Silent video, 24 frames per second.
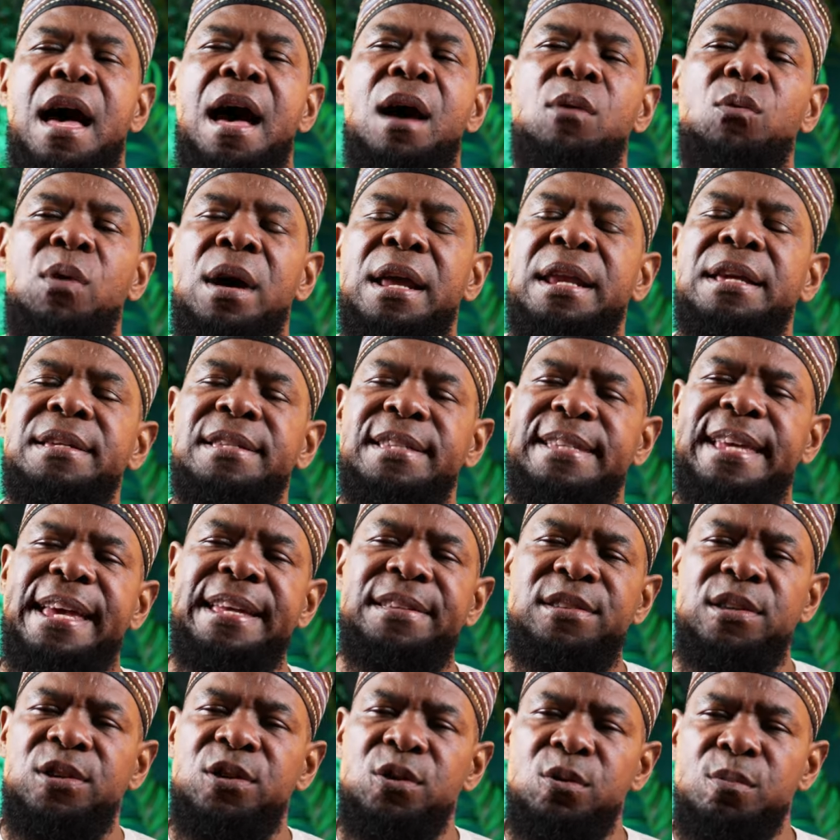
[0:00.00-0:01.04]
I want to say
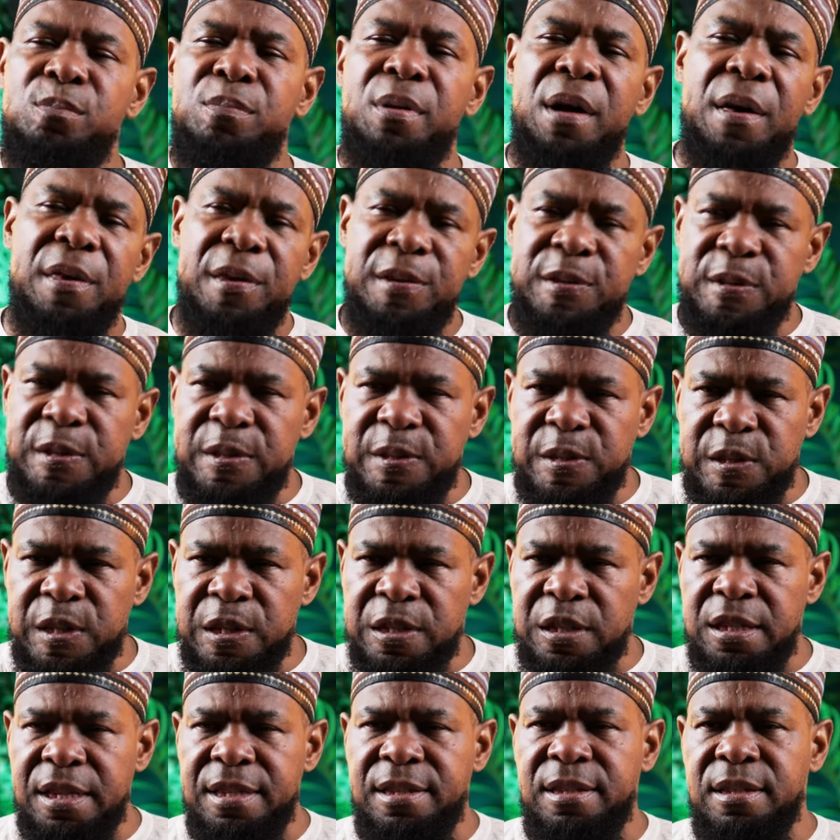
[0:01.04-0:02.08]
to you, brothers and
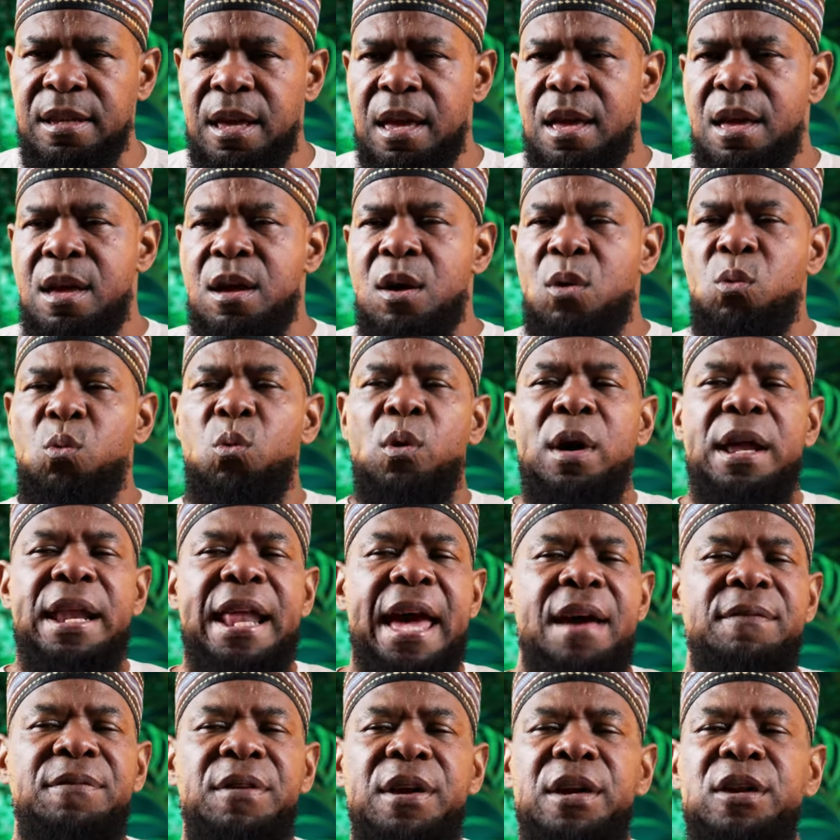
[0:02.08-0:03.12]
sisters,
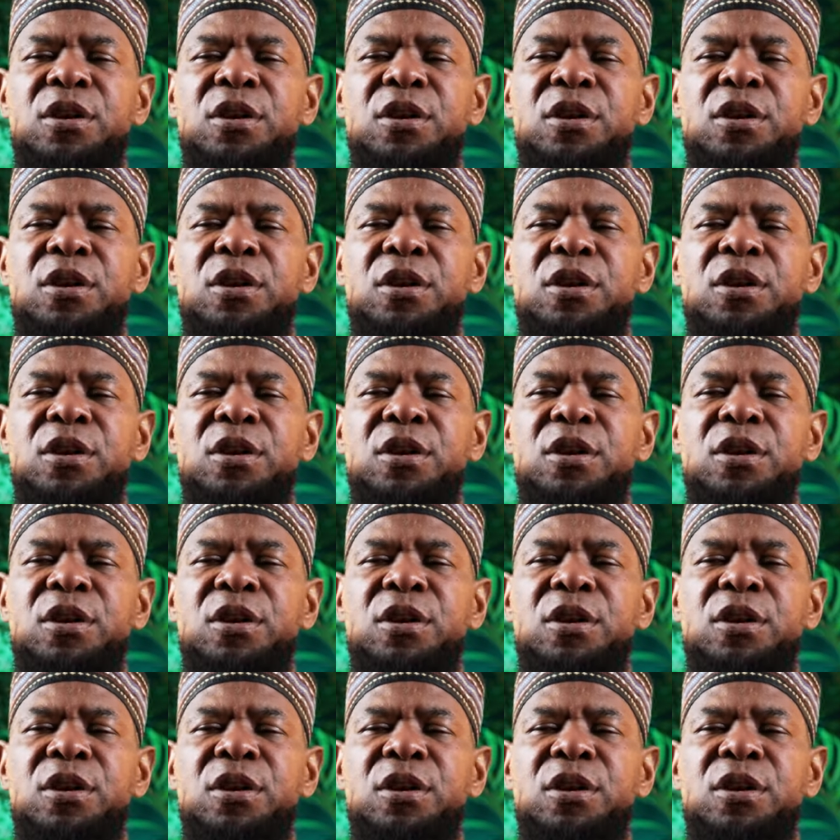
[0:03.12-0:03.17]
whatever